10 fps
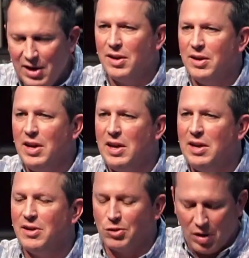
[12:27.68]
He
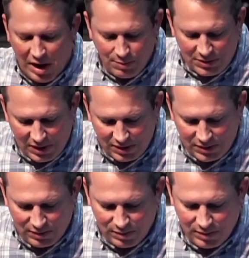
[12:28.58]
describes
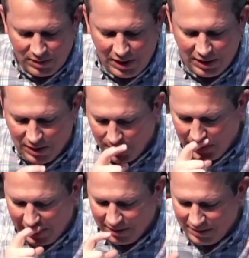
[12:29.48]
this kingdom,
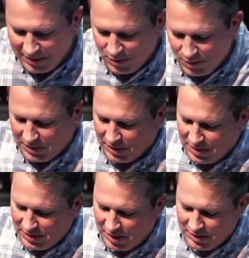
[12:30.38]
and listen to what he says. He
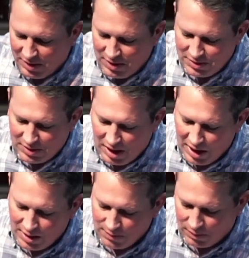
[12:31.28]
says, in this
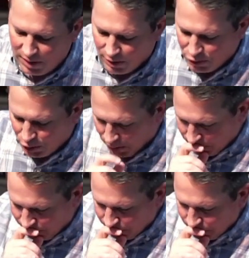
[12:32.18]
kind of literature,
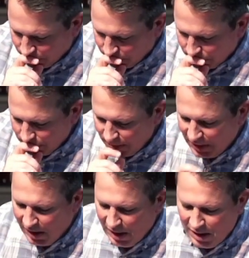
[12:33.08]

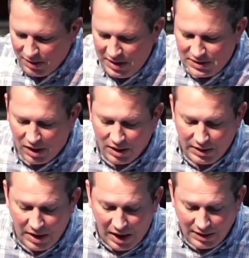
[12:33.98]
these
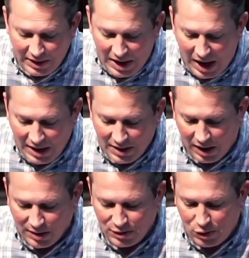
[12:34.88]
ungodly
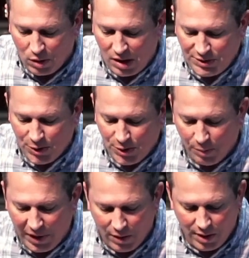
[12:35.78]
icons cross over
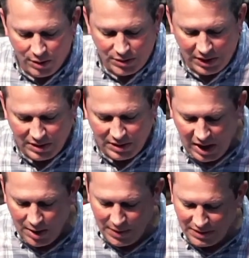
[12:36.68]
barriers in
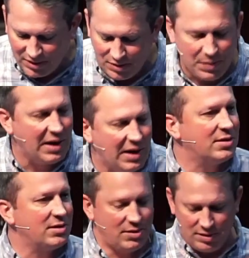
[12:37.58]
time and space.